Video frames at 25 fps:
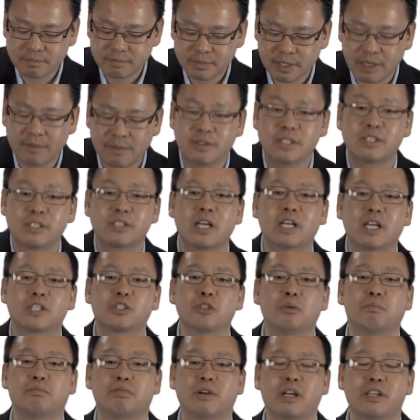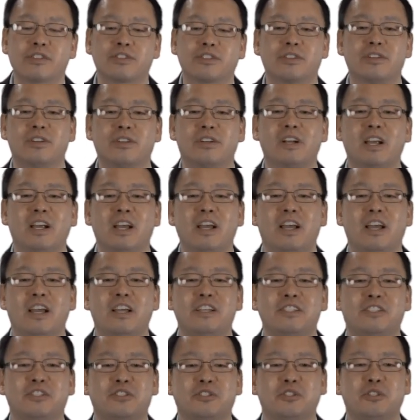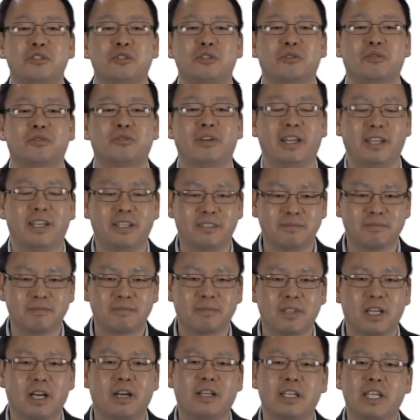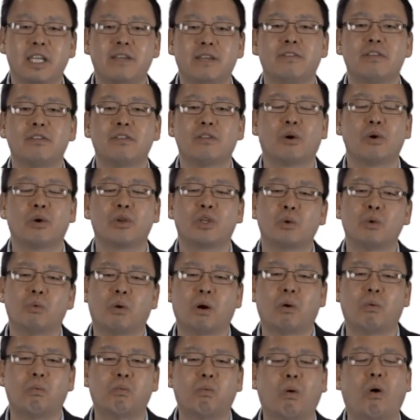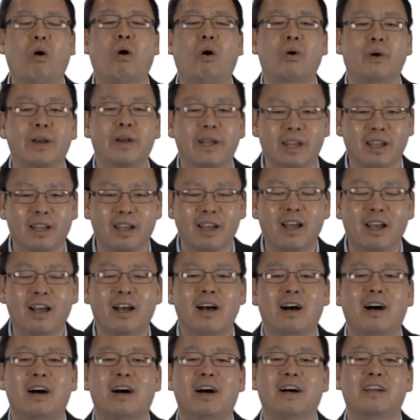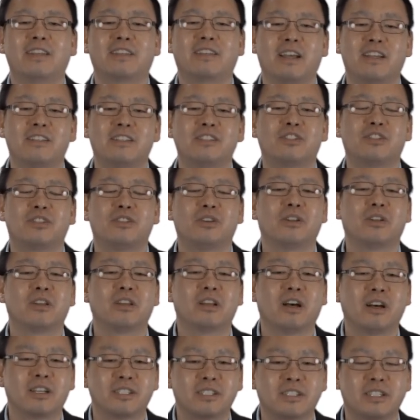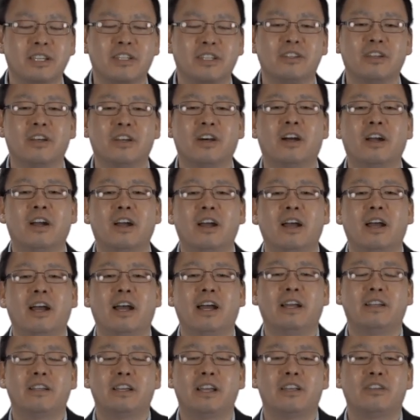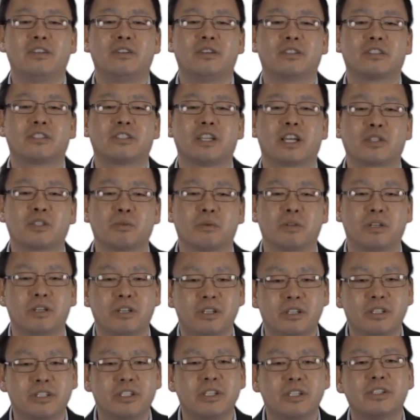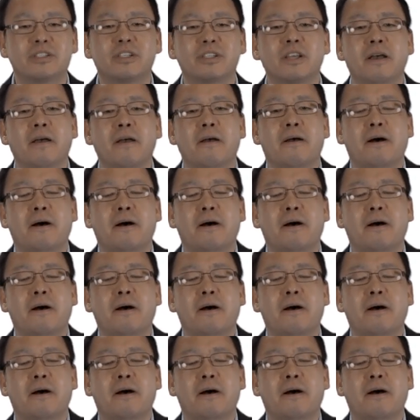if the sexual pressure is too great, even though you are warring against your lust and your sexual urges,